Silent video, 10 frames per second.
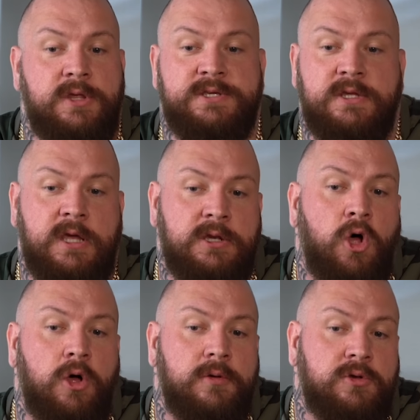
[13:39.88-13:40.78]
this and they're
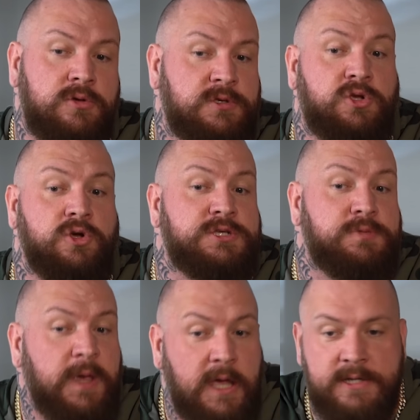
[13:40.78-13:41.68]
not good
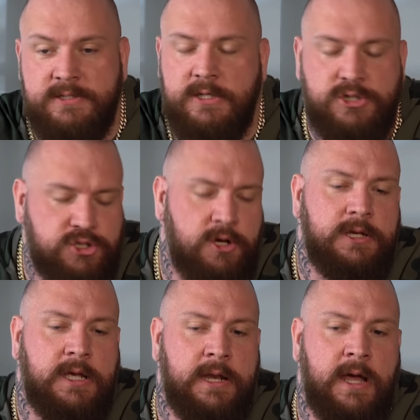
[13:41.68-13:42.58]
speakers and they're just
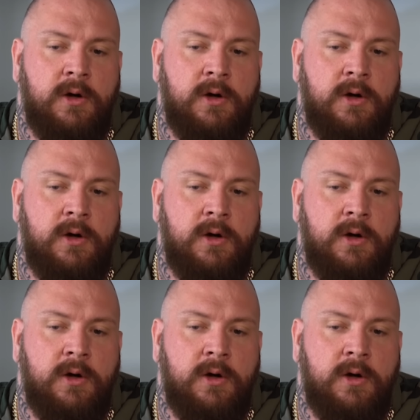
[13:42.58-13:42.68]
trying to get it